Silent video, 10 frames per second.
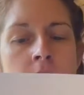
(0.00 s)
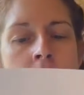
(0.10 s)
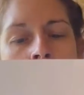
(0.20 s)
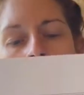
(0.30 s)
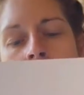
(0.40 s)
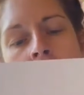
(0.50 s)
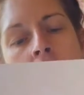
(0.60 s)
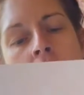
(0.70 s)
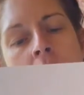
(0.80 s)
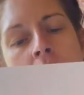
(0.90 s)
I had
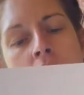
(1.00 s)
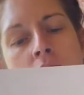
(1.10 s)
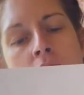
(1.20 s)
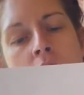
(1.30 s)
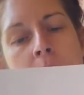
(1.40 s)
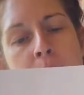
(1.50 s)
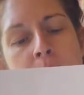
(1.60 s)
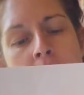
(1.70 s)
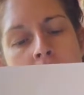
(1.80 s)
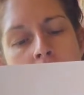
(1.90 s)
intended to
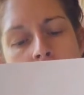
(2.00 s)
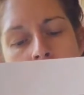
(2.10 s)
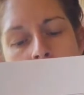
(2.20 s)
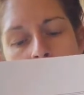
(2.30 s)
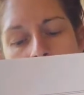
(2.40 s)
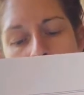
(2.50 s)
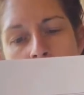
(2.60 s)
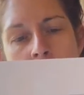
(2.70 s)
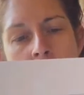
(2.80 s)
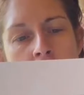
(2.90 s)
applique this
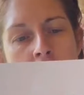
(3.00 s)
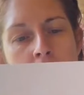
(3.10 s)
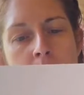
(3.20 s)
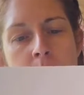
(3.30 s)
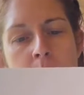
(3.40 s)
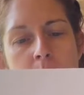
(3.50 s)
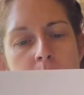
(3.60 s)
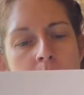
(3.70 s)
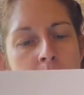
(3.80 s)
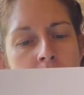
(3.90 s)
diamond onto,
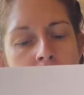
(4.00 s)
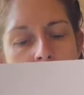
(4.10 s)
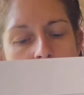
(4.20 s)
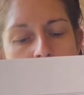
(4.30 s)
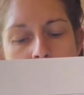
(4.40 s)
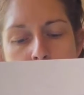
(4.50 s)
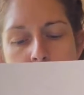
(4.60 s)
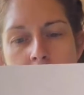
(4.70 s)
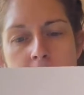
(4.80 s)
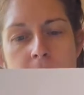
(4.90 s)
I'm guessing, just
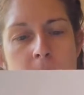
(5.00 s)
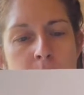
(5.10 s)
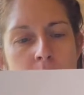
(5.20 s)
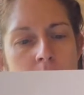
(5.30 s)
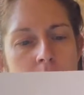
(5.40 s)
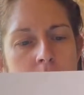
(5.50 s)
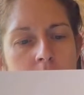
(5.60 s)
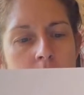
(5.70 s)
plain fabric.